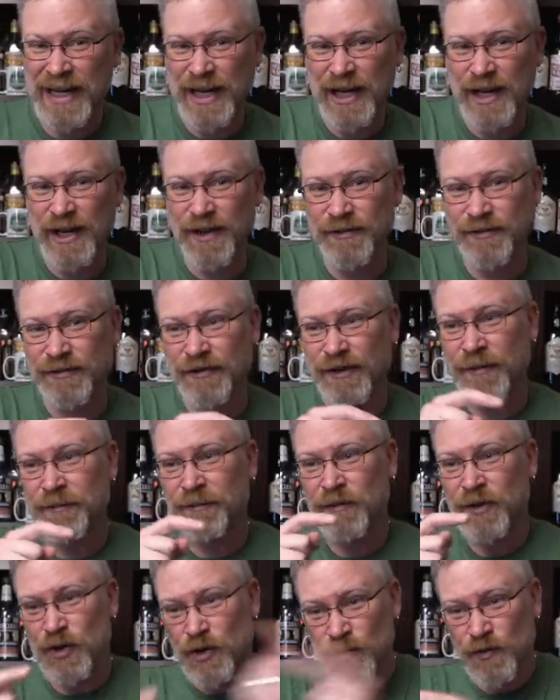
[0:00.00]
If
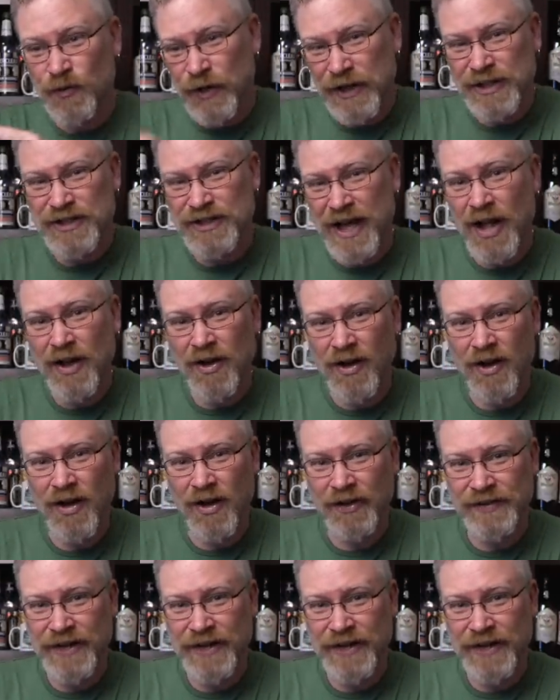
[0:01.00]
you've reached alcohol